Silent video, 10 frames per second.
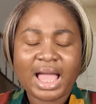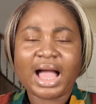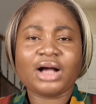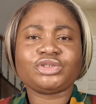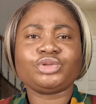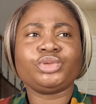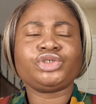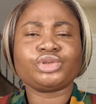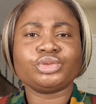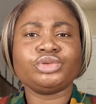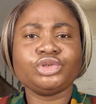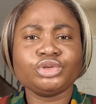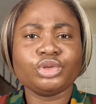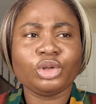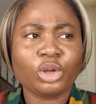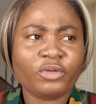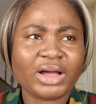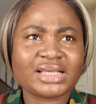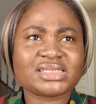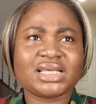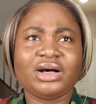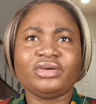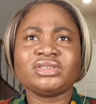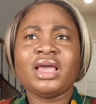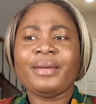how we should, you know, love ourselves,